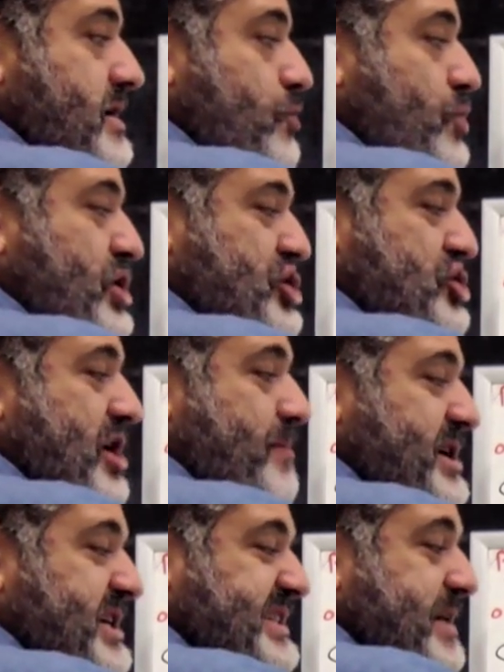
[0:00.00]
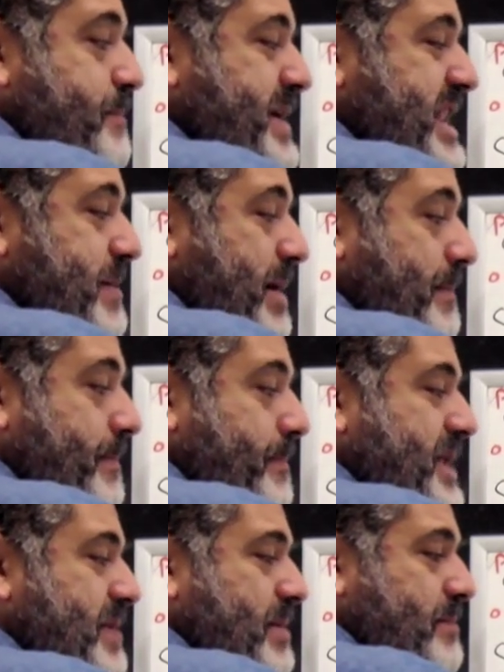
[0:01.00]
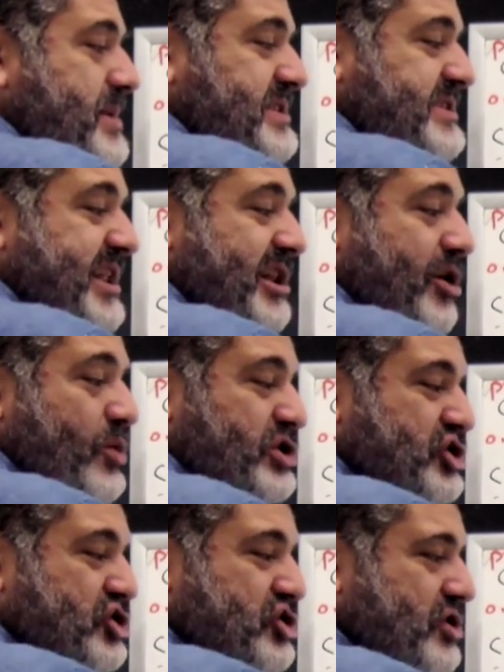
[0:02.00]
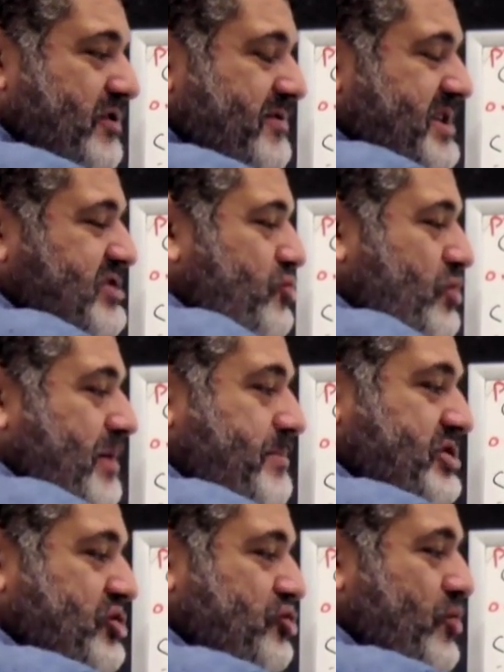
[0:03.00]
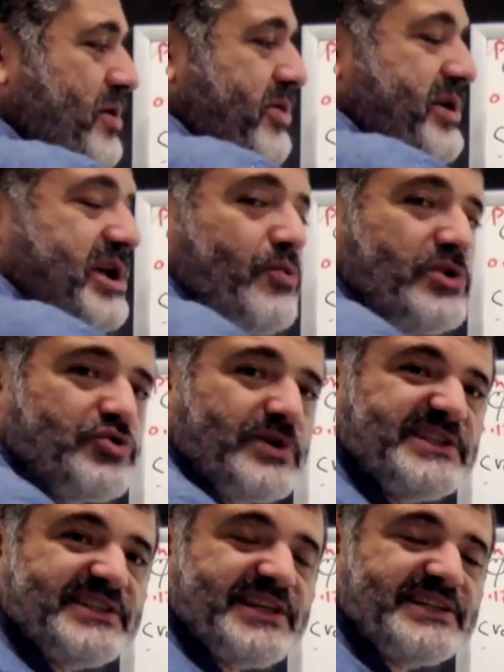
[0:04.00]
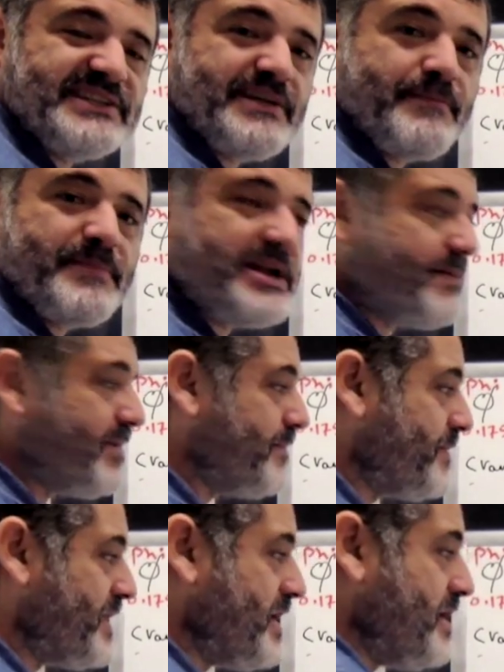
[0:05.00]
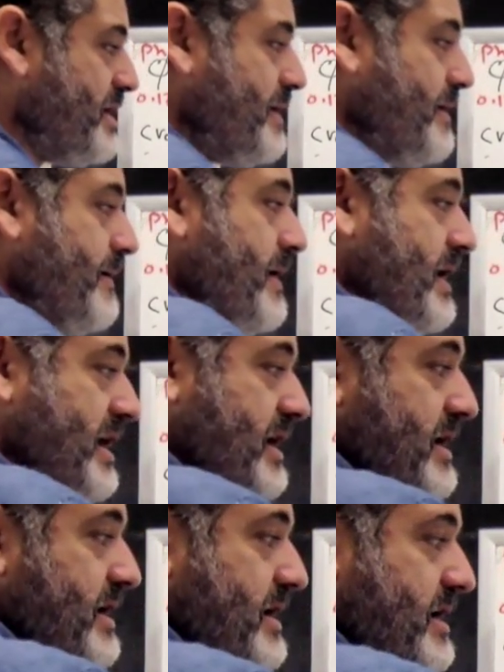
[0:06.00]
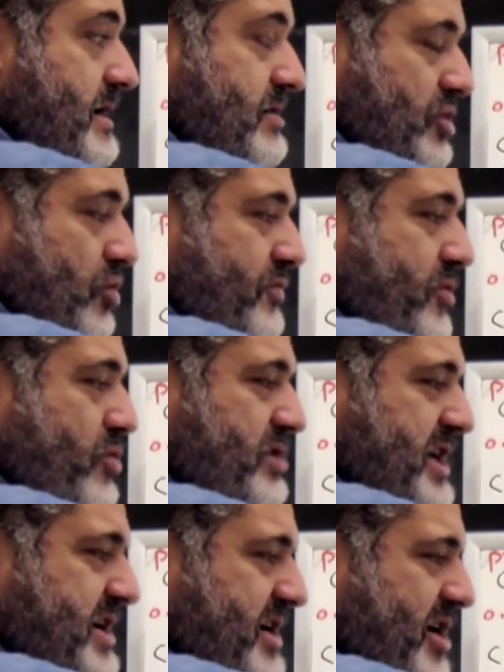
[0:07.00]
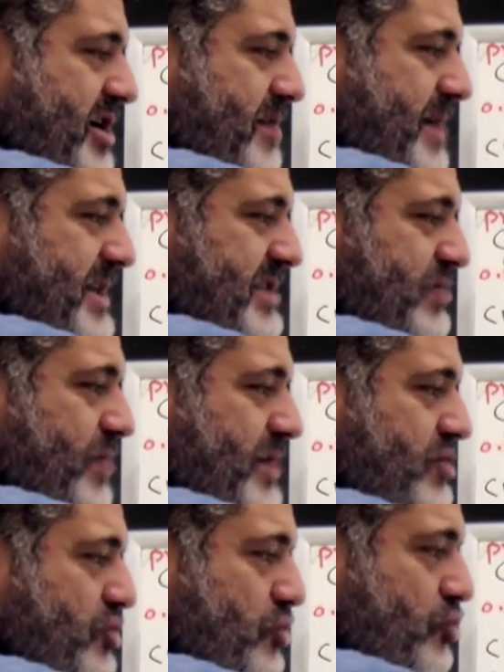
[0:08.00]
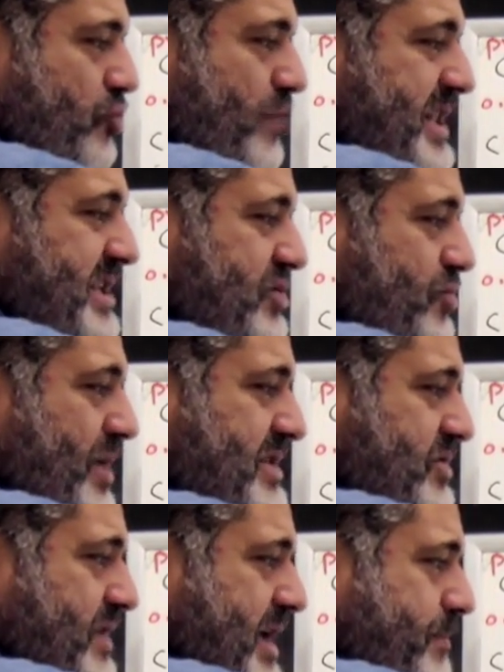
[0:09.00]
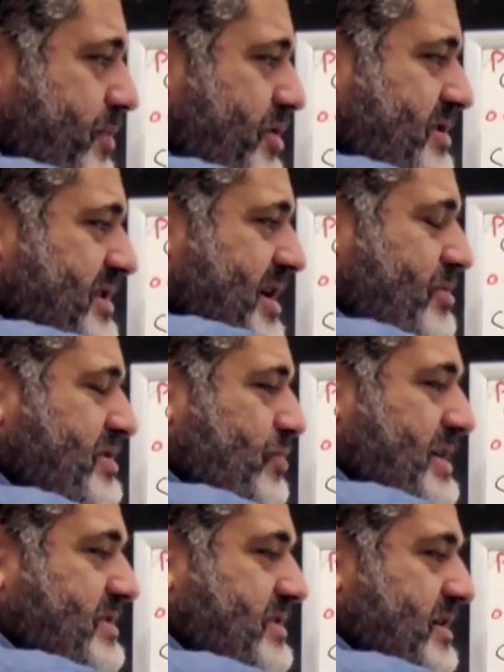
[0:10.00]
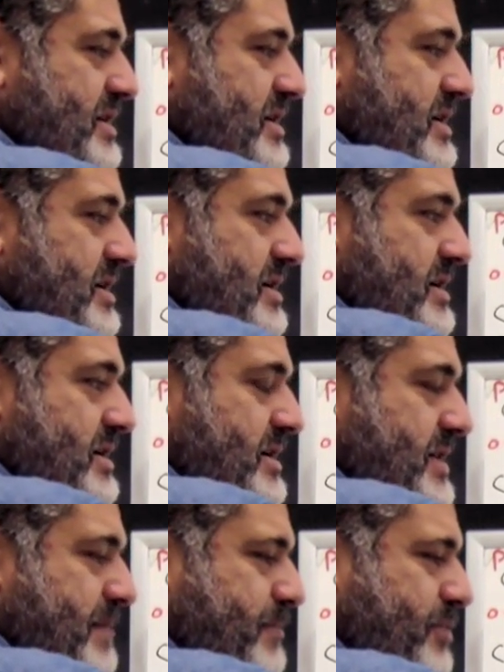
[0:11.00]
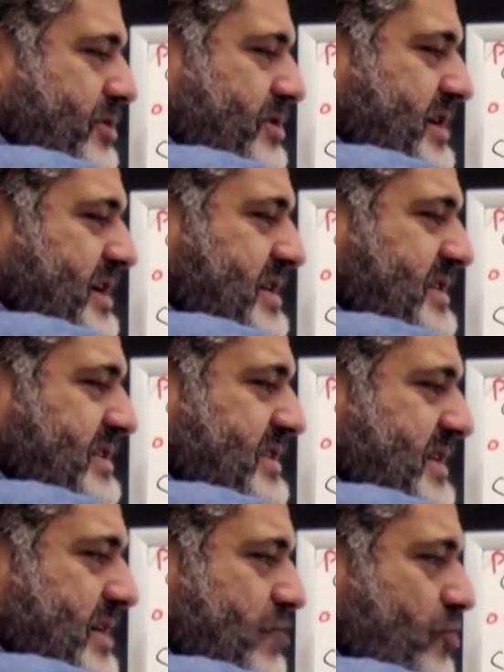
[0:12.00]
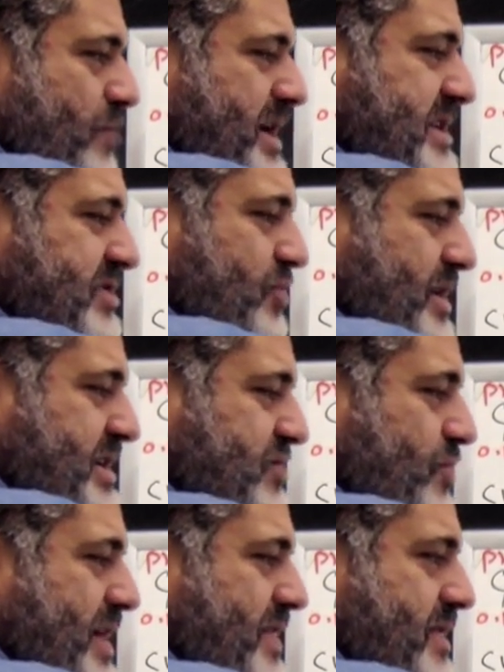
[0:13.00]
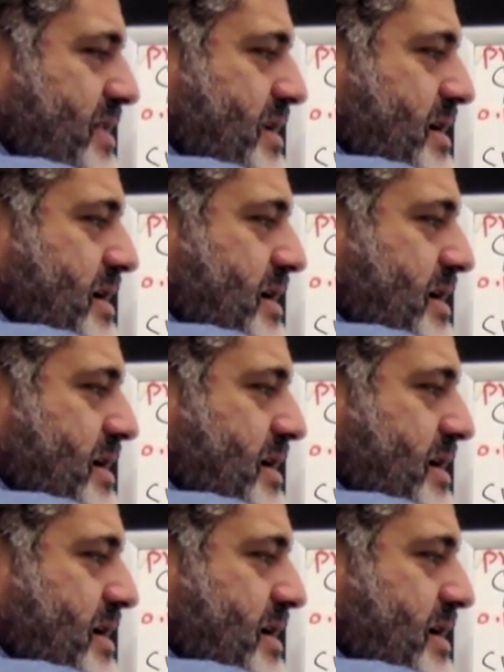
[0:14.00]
Which number is the minimum? Minimum means the lowest of these two numbers, 2 or 3. Which one is the minimum? Of course, here R minus 1, so 2 minus 1, so that part now is what? That part is 2 minus 1 is 1.